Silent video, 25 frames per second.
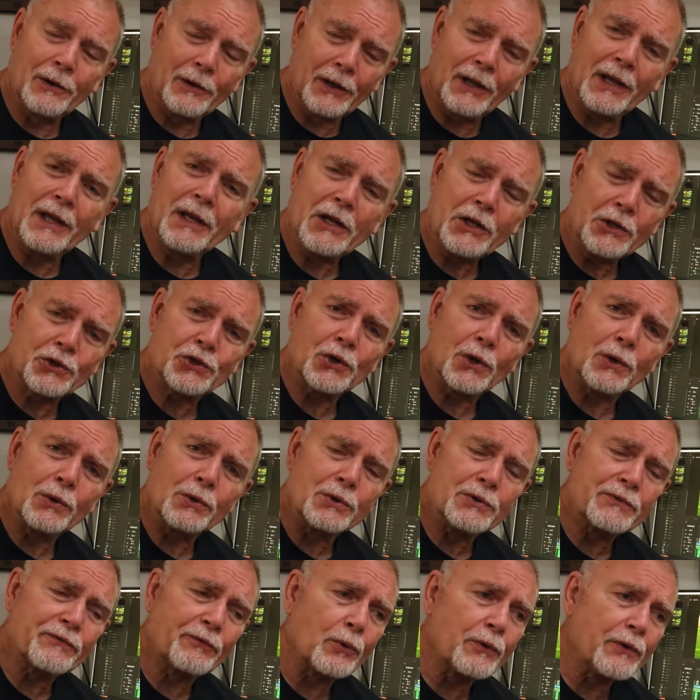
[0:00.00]
and he
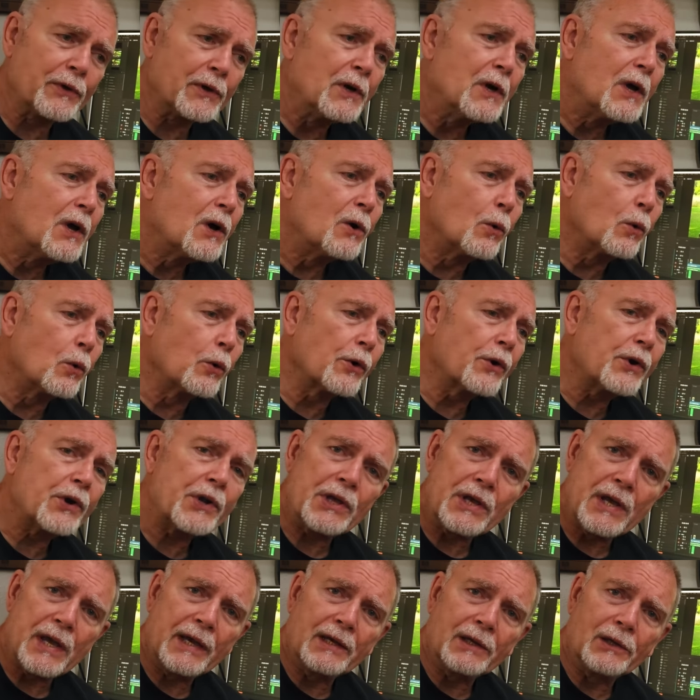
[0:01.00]
chose for the
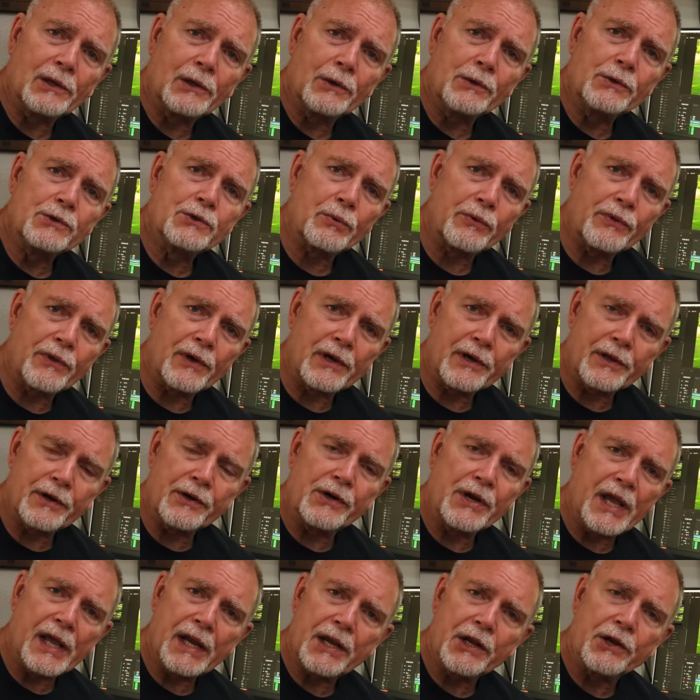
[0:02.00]
Hornady hand loads with the
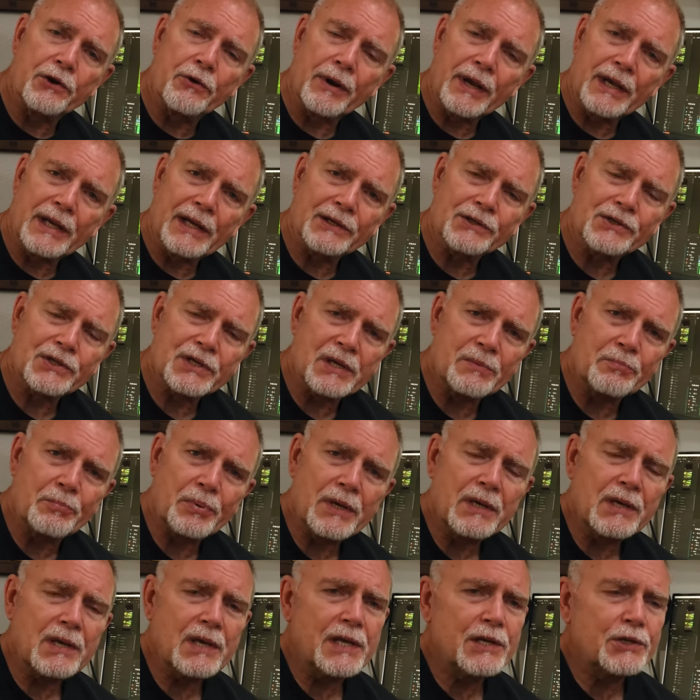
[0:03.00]
180 grain XTP.
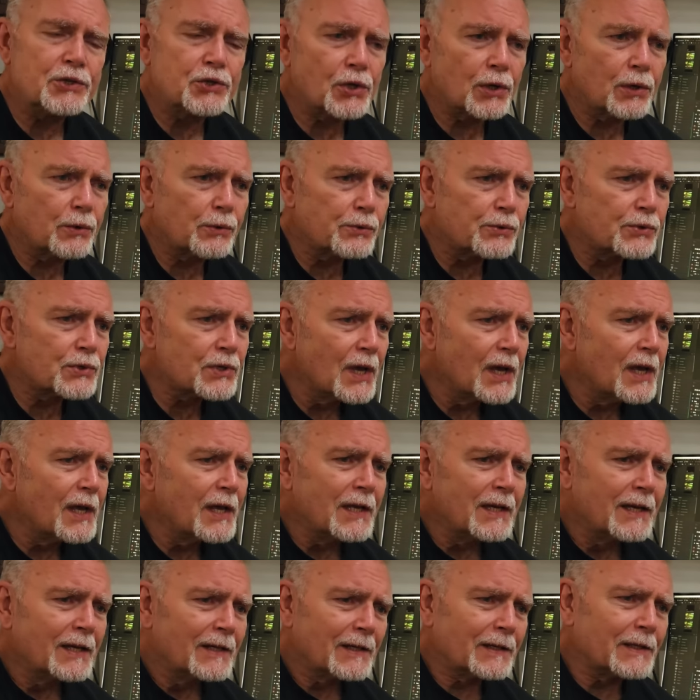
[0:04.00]
He chose
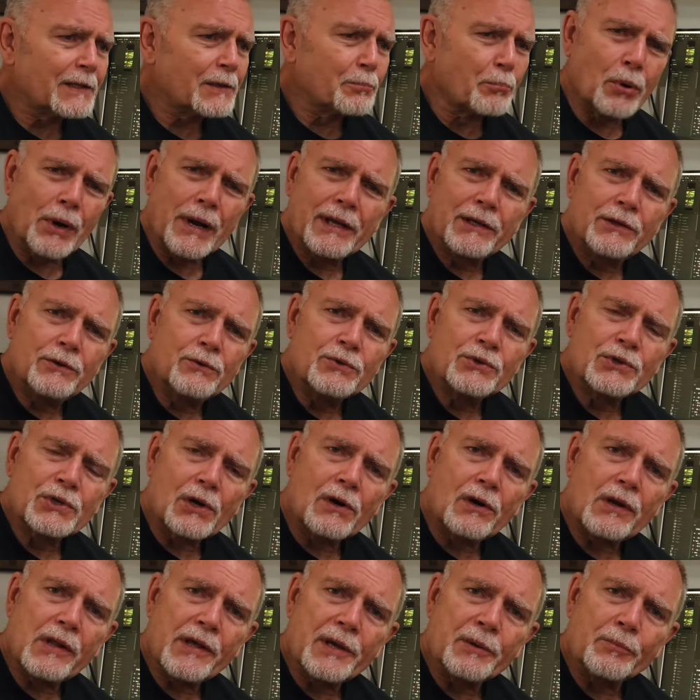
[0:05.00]
a uh, brand new
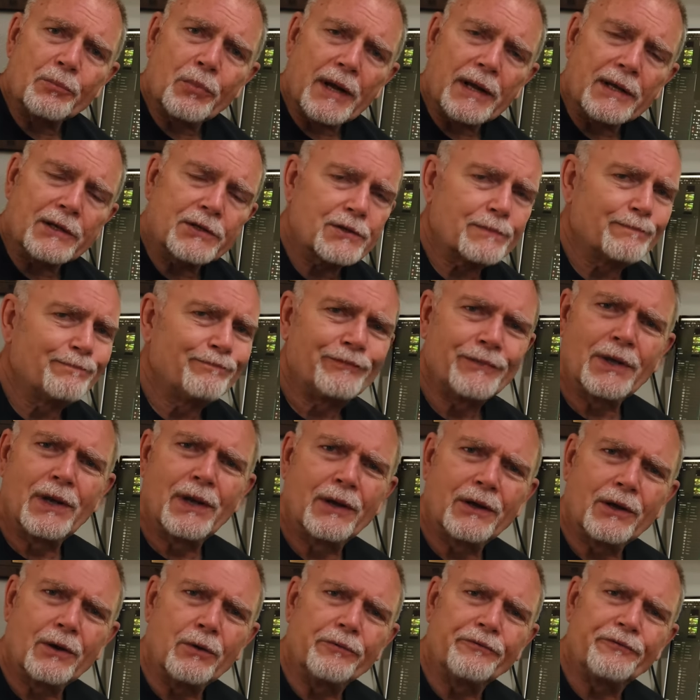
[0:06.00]
Starline brass.
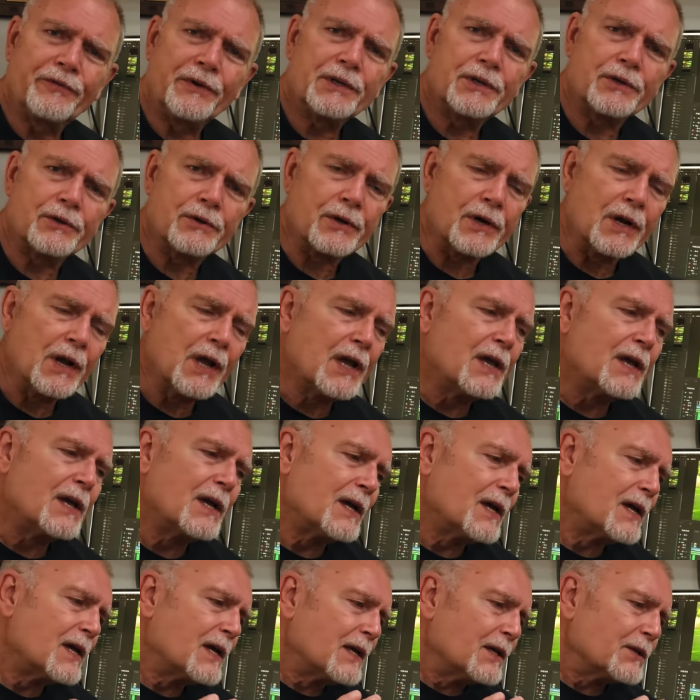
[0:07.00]
Go figure.
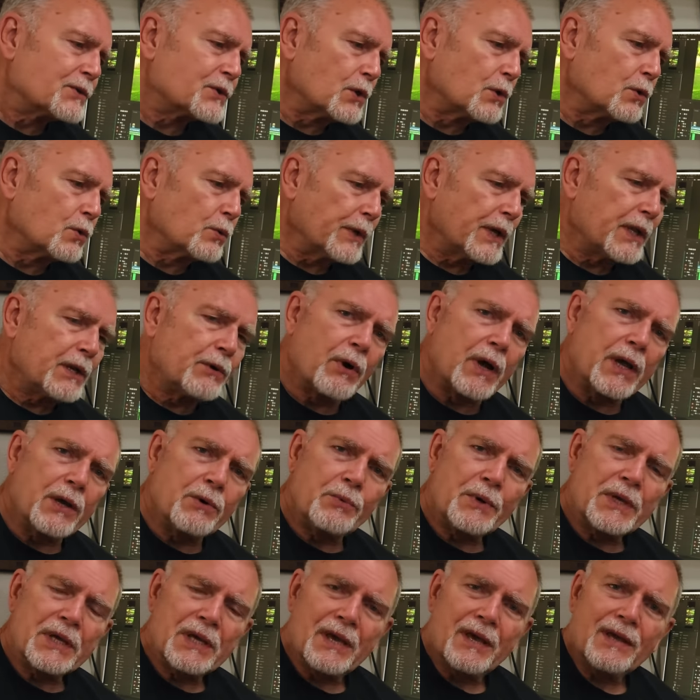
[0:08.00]
So anyway,
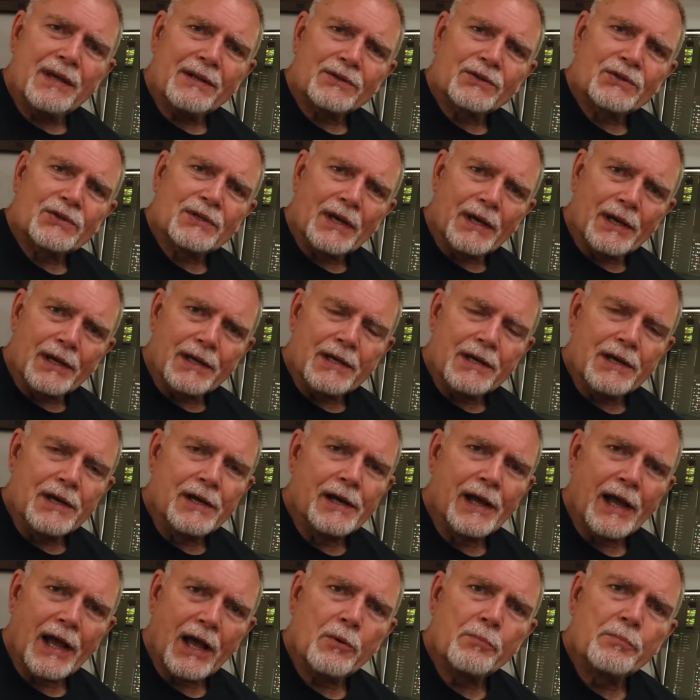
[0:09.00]
we can't say
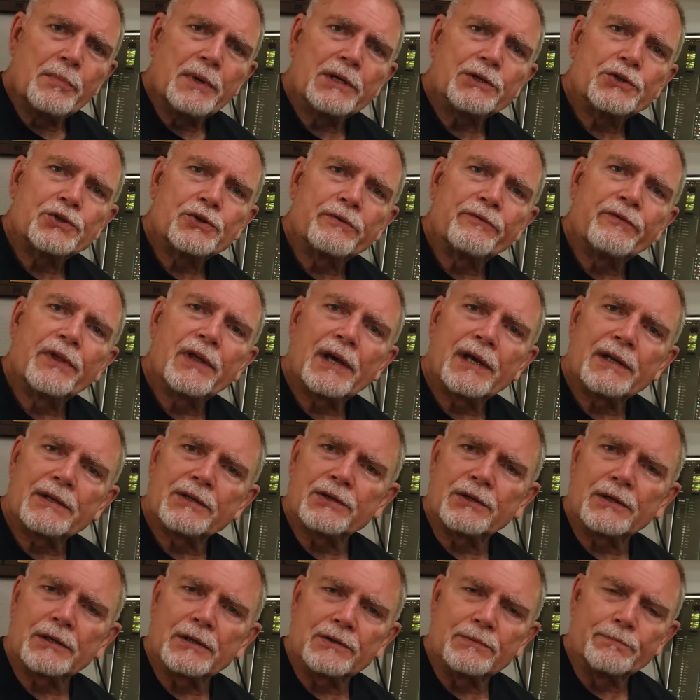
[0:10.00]
how much of
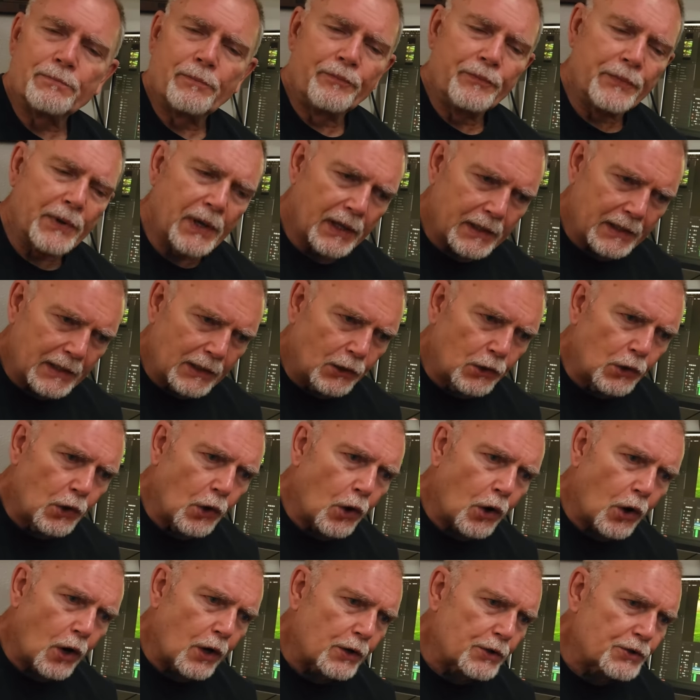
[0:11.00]
that uh,
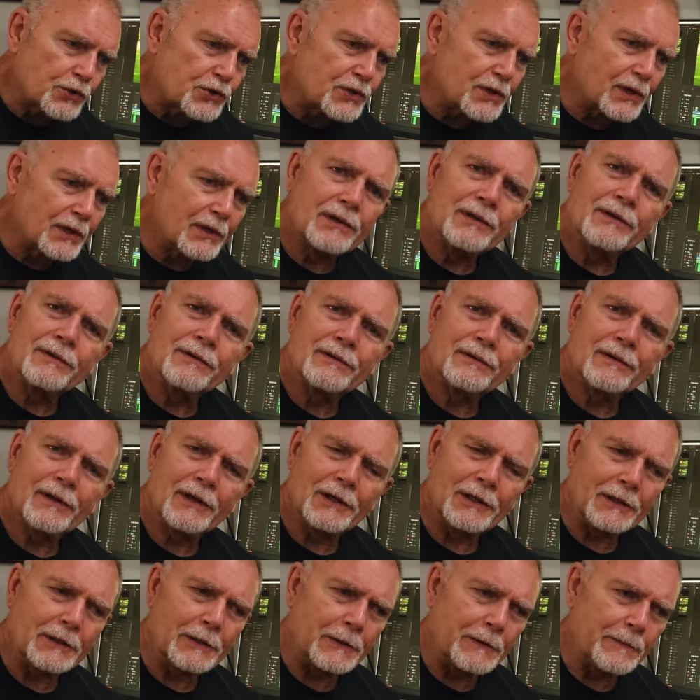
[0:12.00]
enlarged
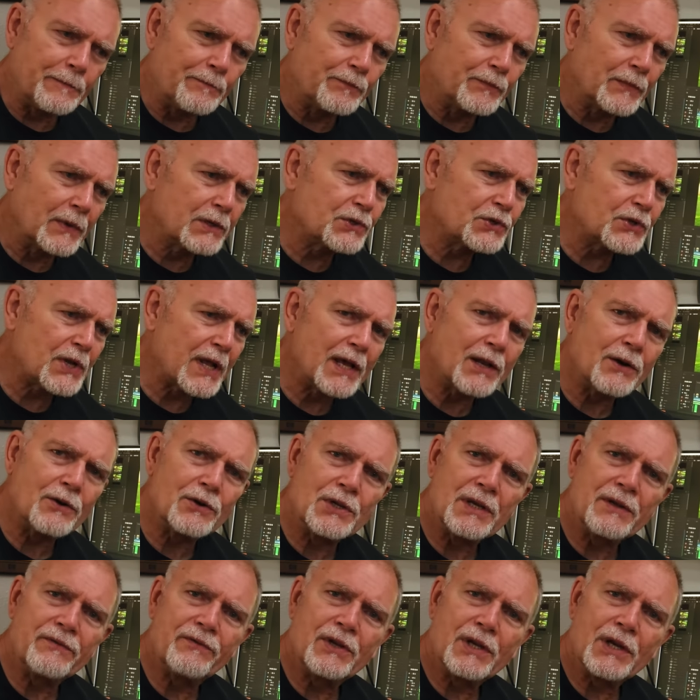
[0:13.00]
um,
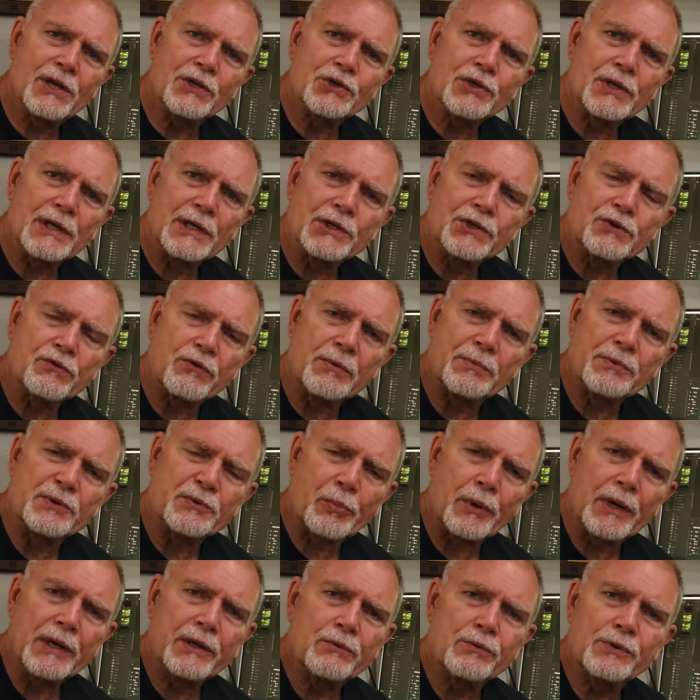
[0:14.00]
standard deviation extreme
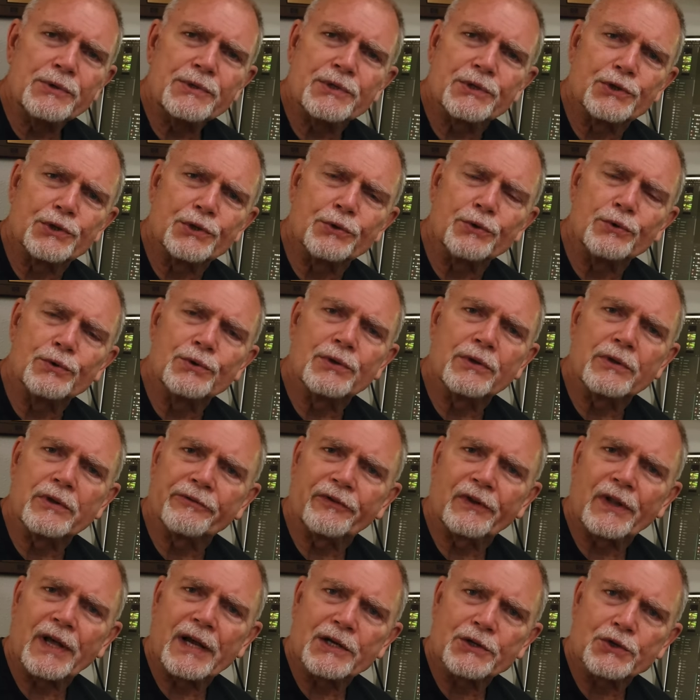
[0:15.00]
spread was due to the
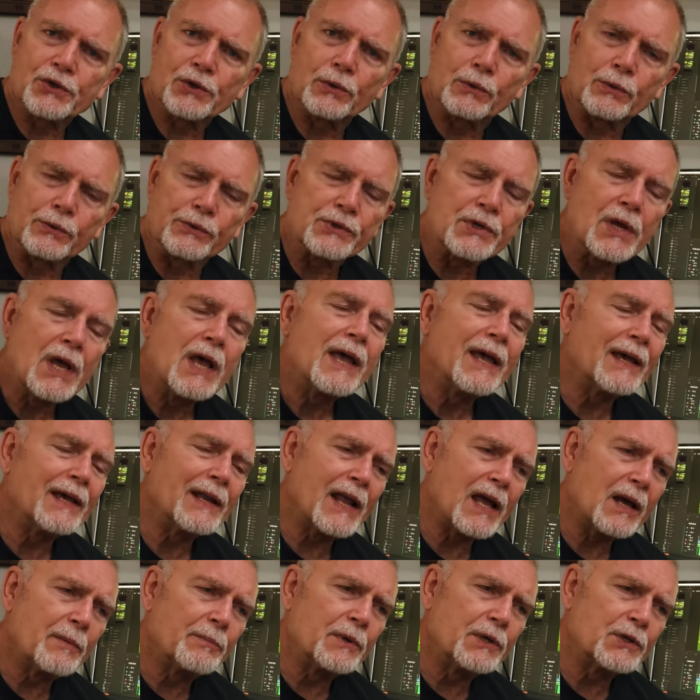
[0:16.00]
flash holes
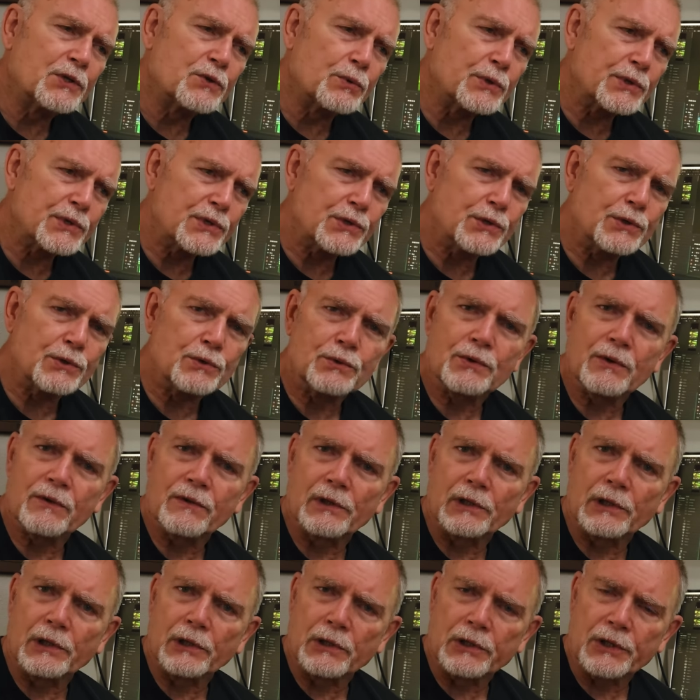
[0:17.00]
and how much was due to
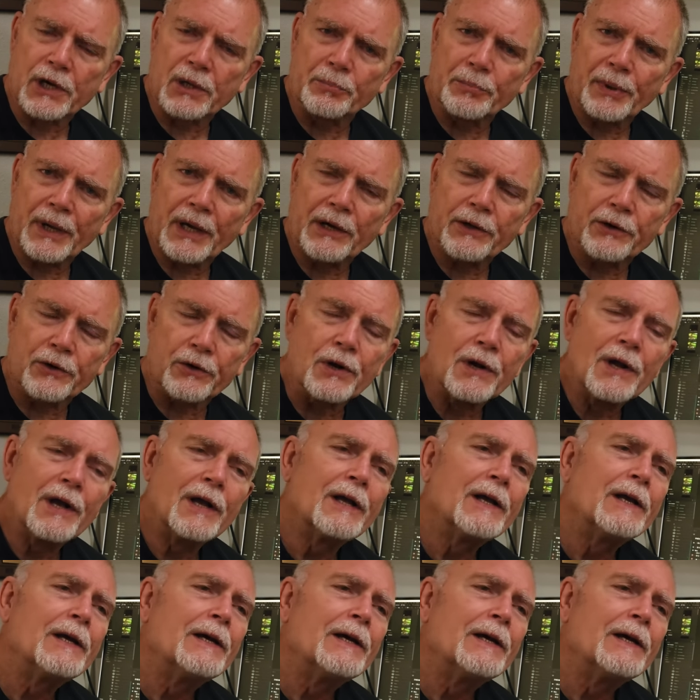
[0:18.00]
the Lil'Gun powder.